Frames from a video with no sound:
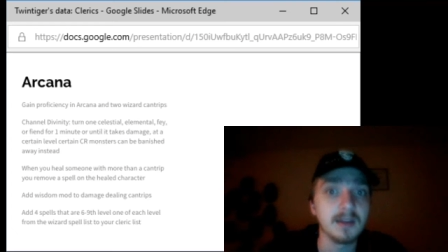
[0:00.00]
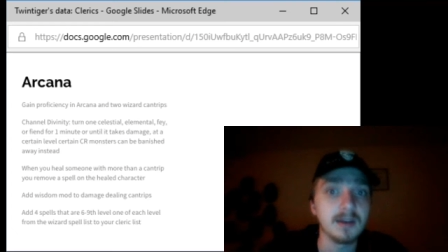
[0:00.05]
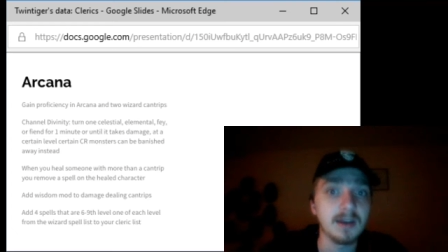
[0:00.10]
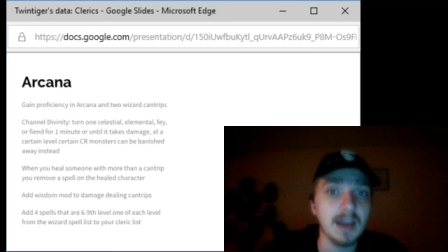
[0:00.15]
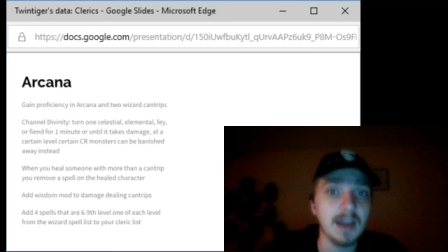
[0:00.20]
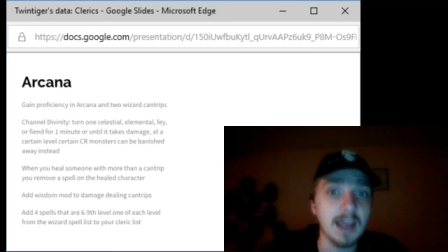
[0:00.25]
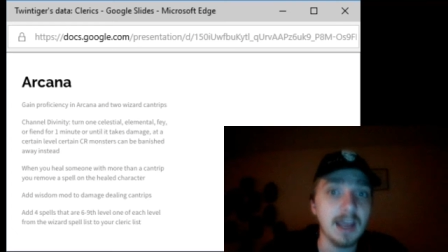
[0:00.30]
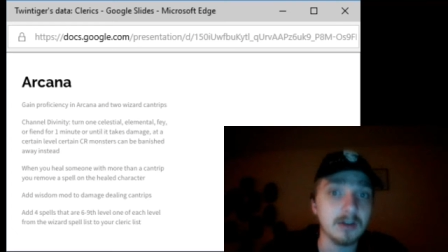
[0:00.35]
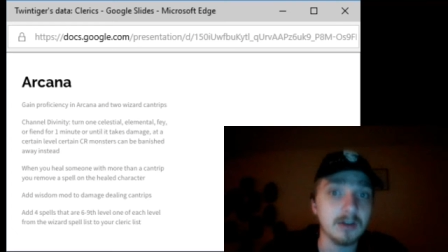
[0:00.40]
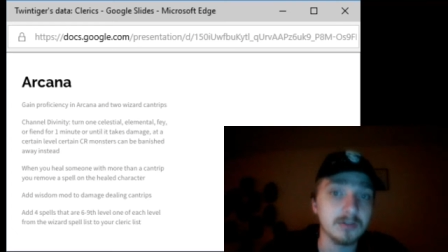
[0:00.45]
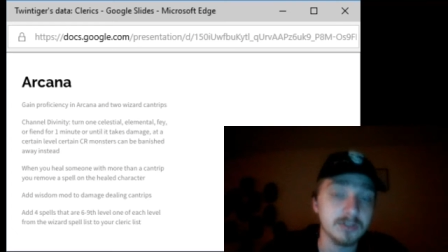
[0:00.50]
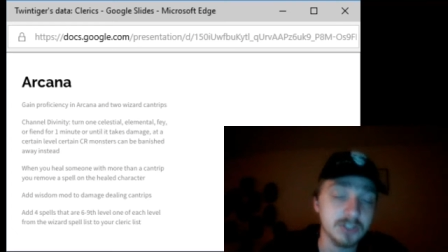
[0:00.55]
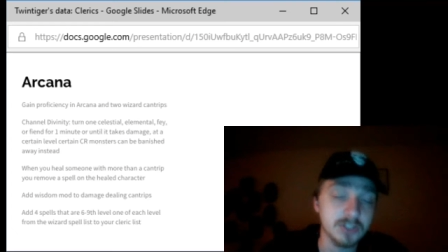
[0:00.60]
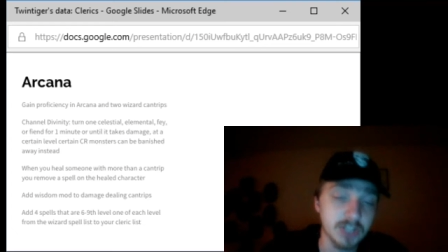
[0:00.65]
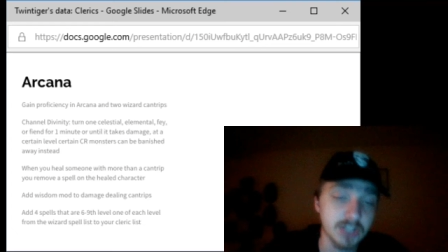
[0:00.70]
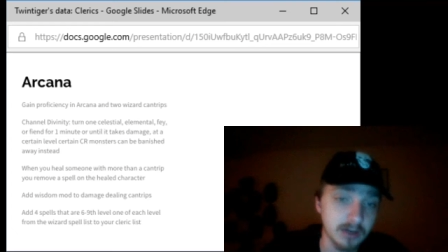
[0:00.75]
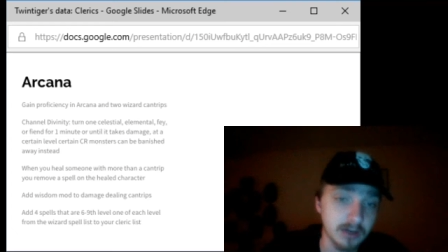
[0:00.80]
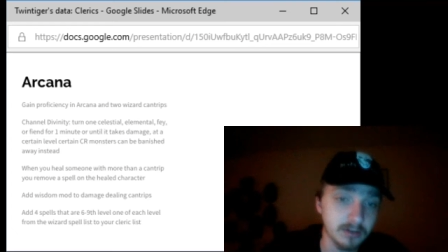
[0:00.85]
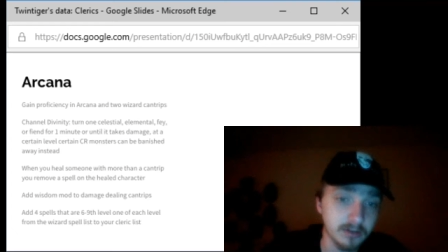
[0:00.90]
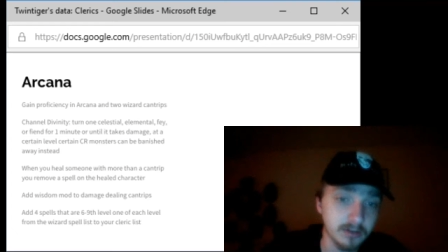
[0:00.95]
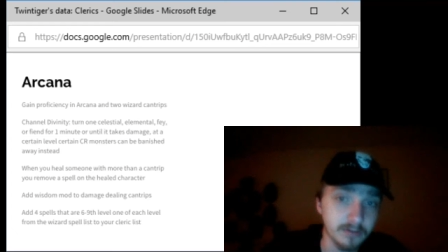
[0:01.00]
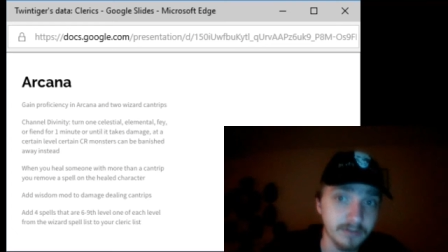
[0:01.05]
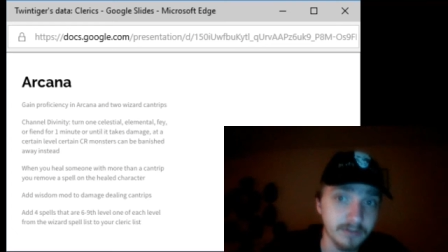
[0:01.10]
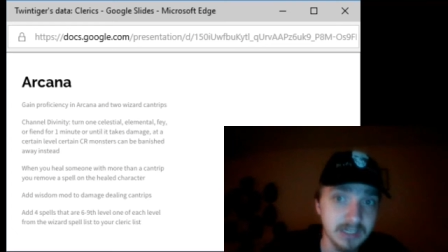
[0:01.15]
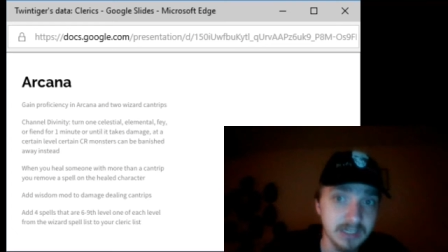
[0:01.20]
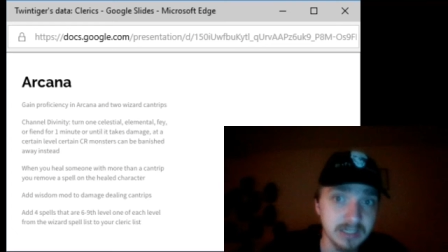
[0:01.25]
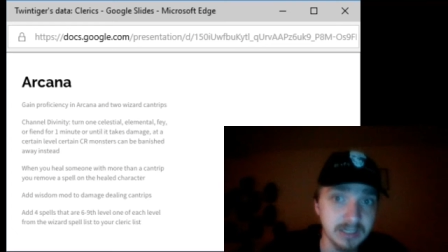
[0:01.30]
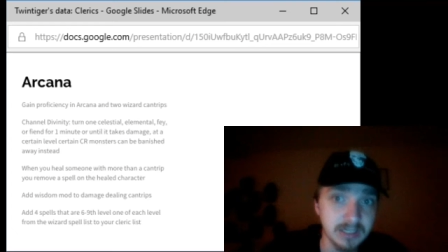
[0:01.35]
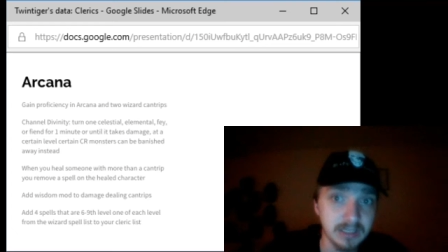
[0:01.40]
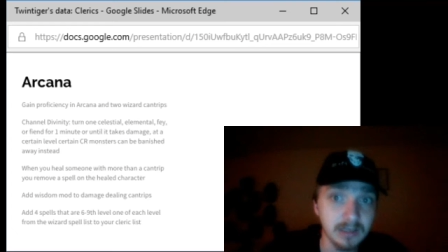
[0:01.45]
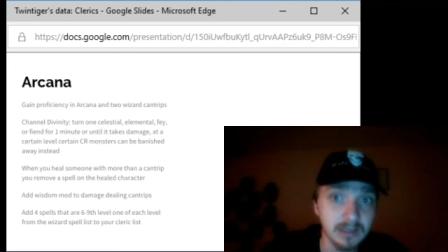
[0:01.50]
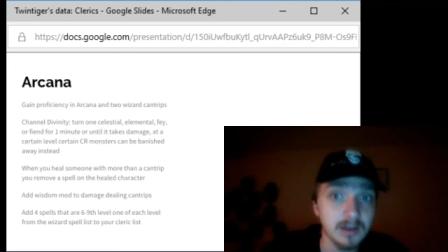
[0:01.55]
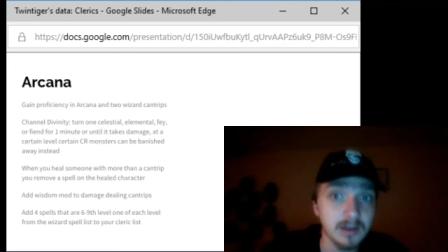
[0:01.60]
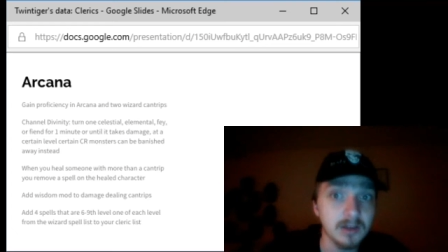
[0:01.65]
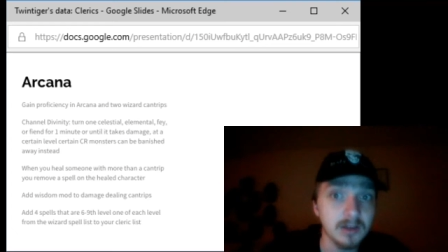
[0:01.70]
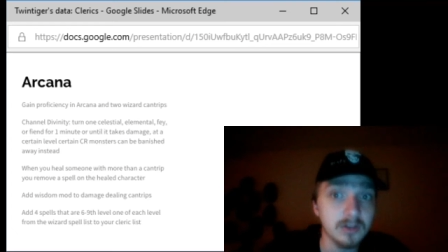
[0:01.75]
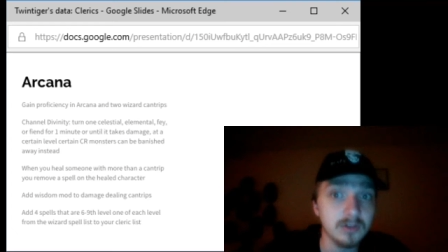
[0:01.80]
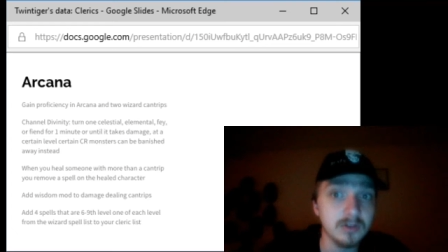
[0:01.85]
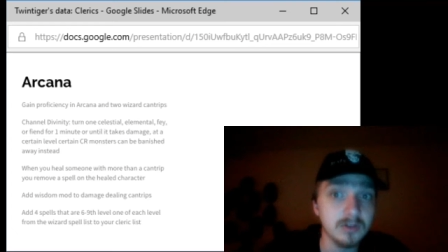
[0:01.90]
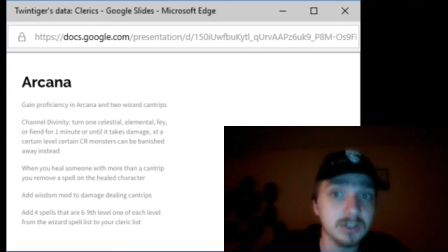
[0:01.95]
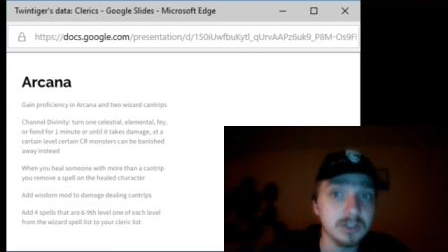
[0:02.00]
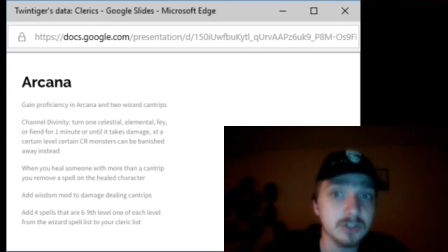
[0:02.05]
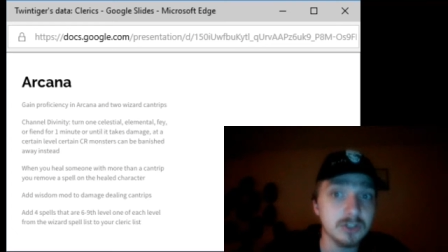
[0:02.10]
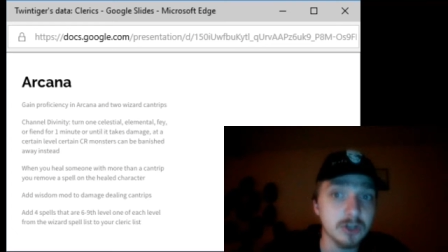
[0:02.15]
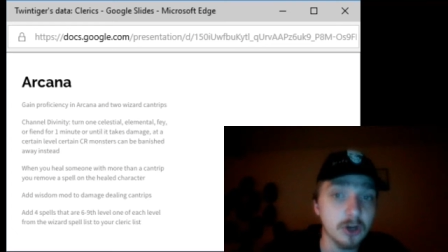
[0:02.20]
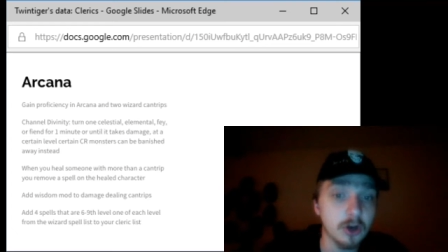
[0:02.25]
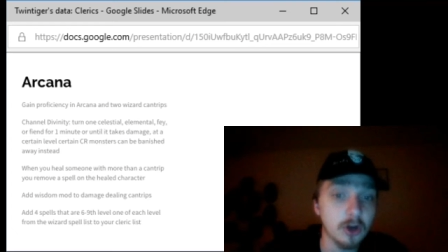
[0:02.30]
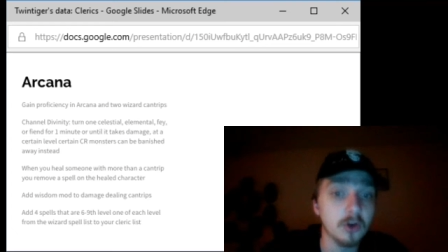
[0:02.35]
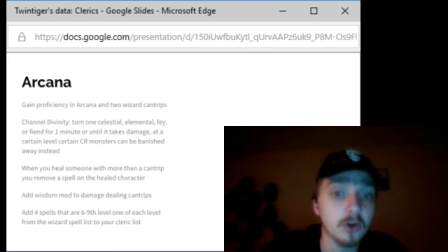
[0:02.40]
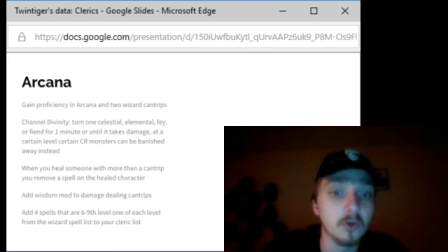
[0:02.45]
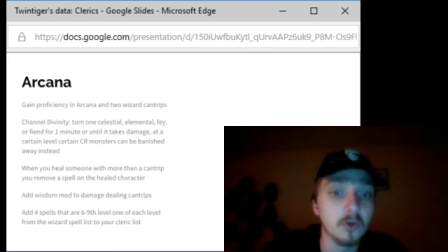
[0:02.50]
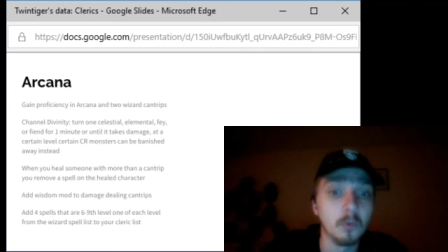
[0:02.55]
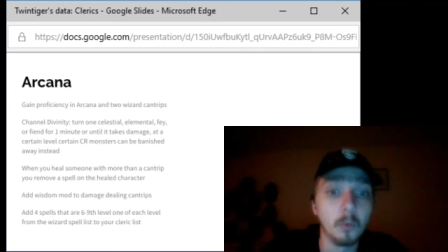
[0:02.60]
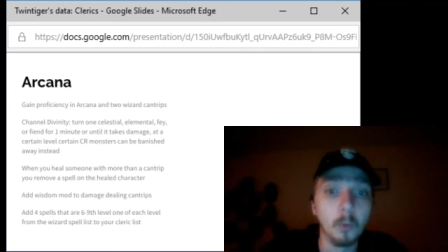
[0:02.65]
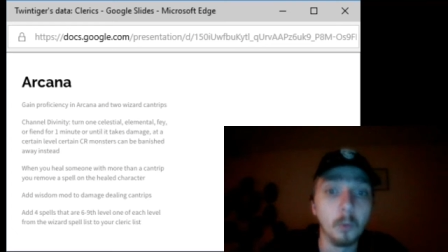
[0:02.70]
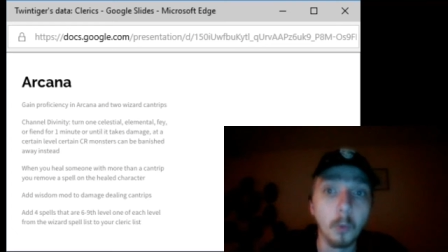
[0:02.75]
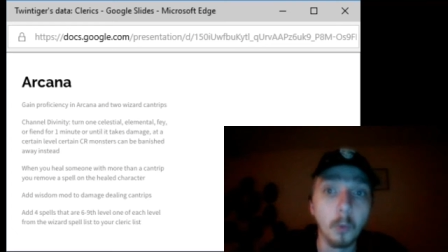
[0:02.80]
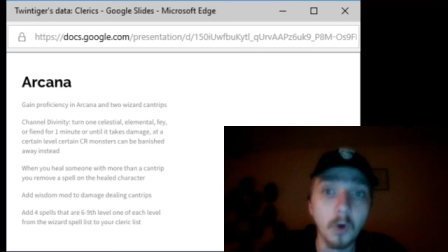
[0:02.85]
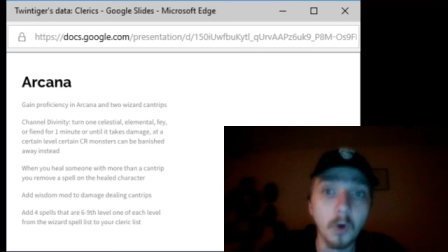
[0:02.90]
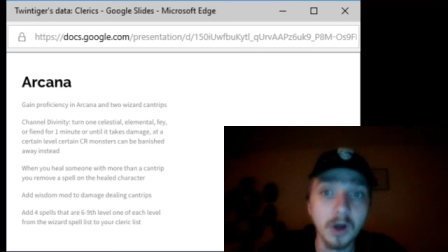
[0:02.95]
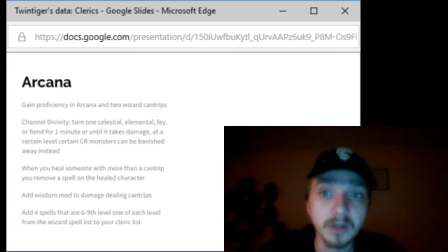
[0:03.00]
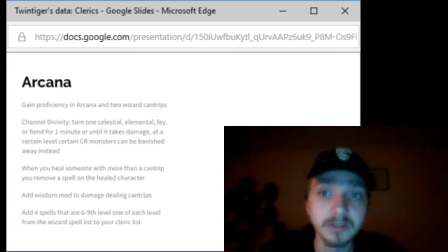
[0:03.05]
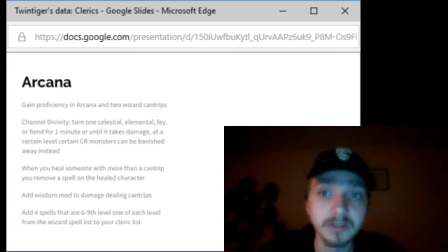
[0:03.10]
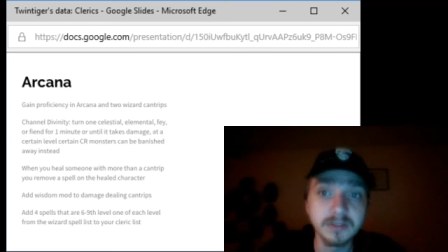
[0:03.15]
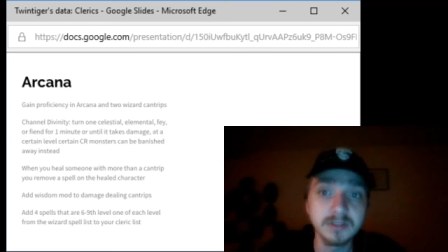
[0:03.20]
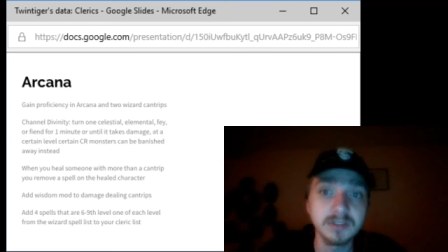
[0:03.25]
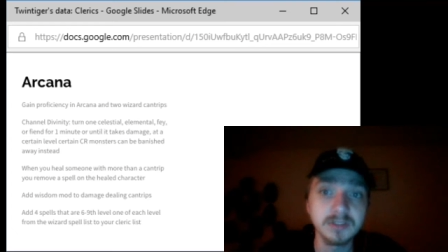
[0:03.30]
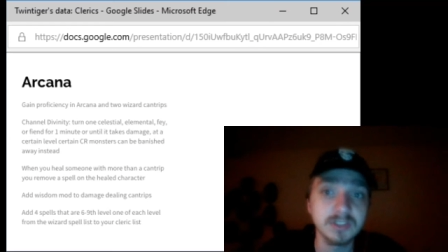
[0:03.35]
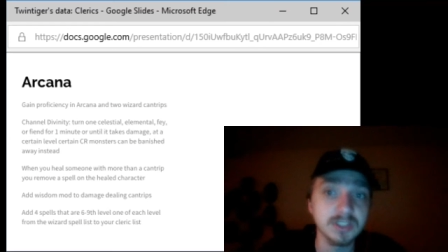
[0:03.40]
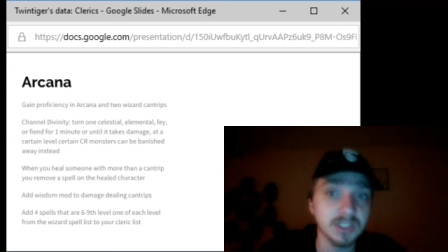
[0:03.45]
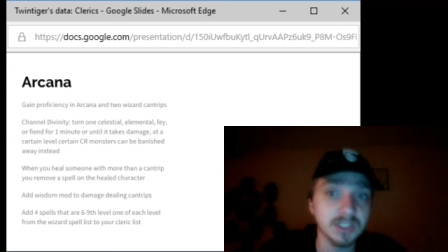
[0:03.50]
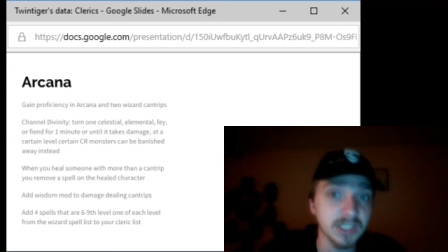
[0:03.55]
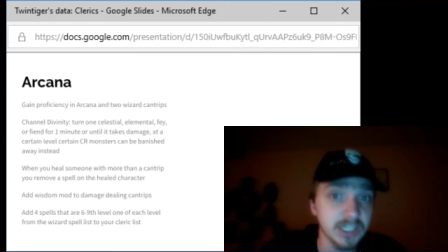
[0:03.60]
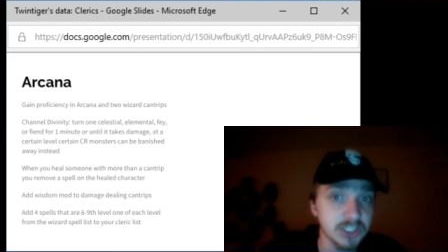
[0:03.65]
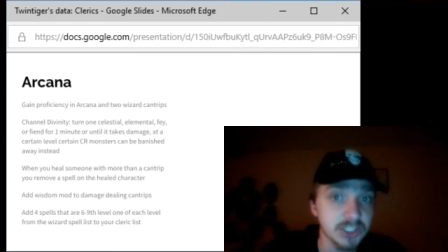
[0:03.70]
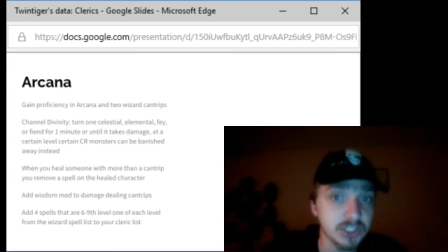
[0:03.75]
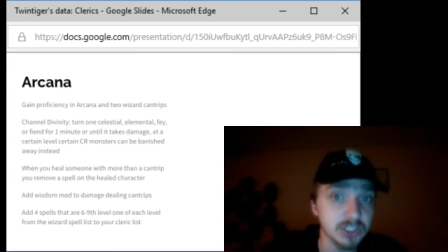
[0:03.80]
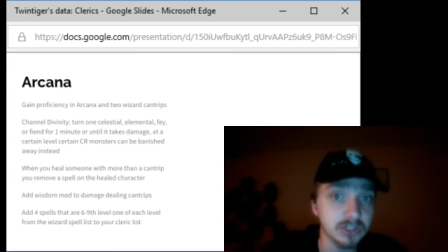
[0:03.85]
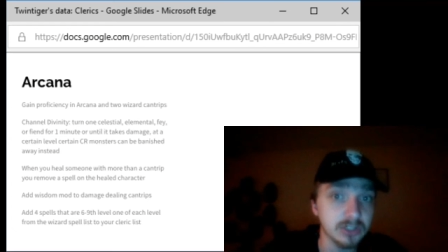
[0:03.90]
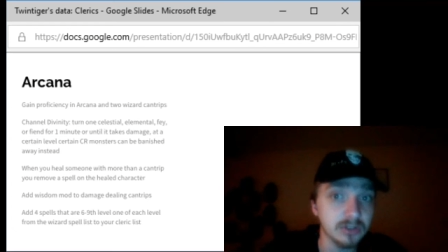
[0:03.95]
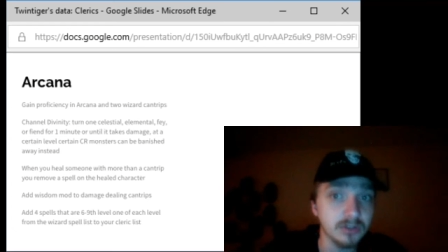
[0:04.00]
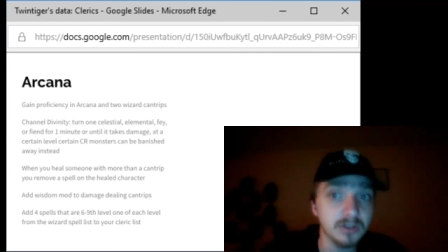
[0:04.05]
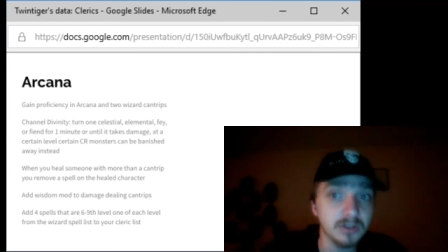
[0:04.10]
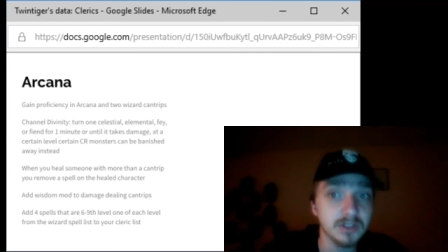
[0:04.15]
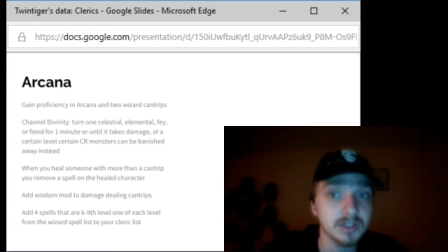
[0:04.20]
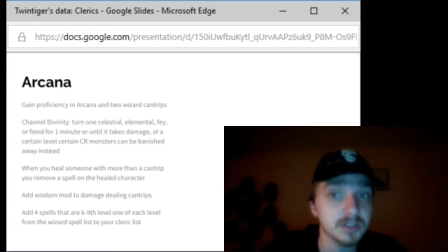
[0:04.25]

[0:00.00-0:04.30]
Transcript: Now, Channel Divinity, you can turn one Celestial,